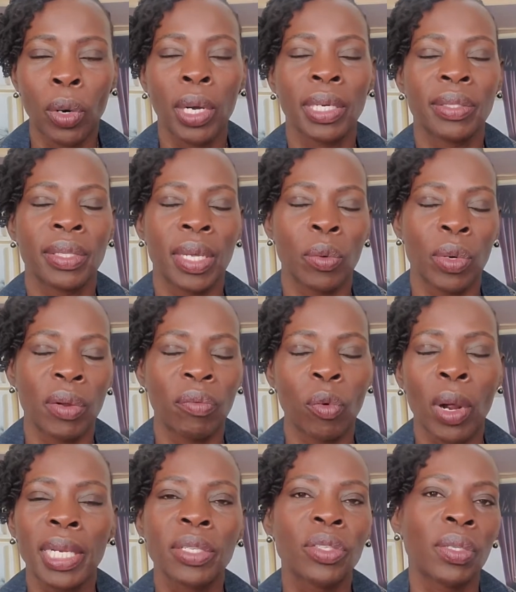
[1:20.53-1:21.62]
they would have
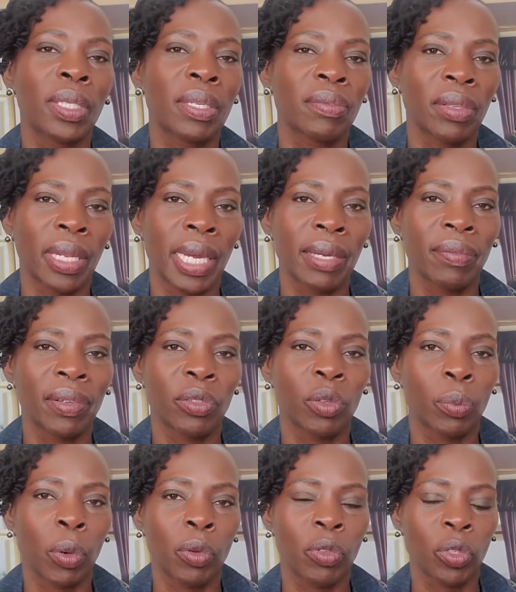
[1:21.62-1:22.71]
wanted to live life as
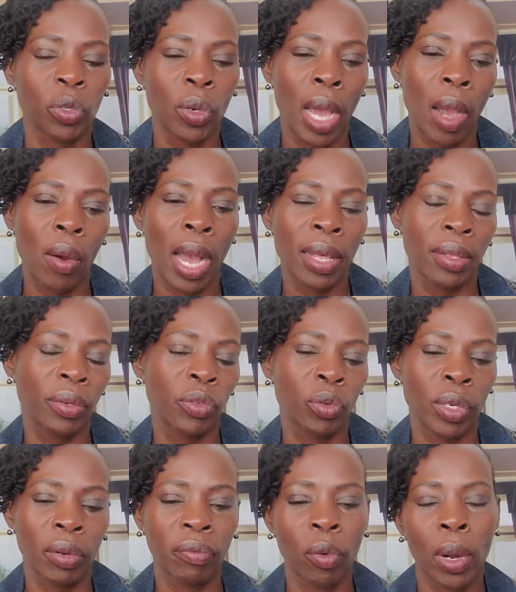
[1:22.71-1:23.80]
opposed to how others would
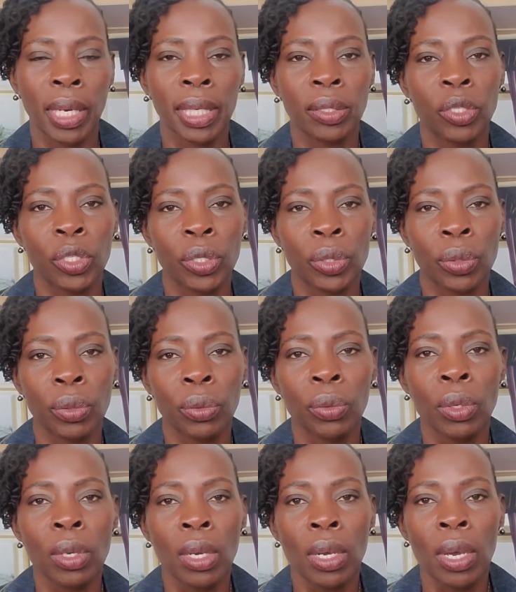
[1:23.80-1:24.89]
have wanted to
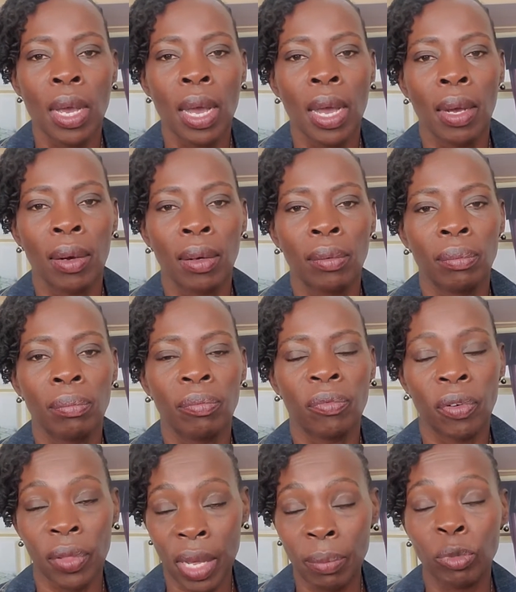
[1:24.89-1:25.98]
for
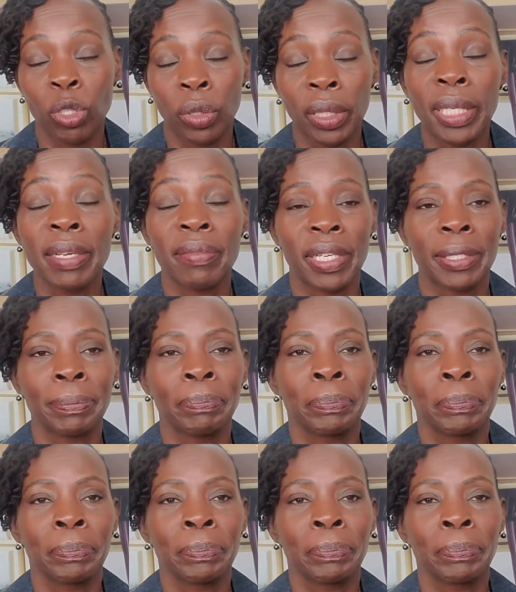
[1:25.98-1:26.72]
them to live it.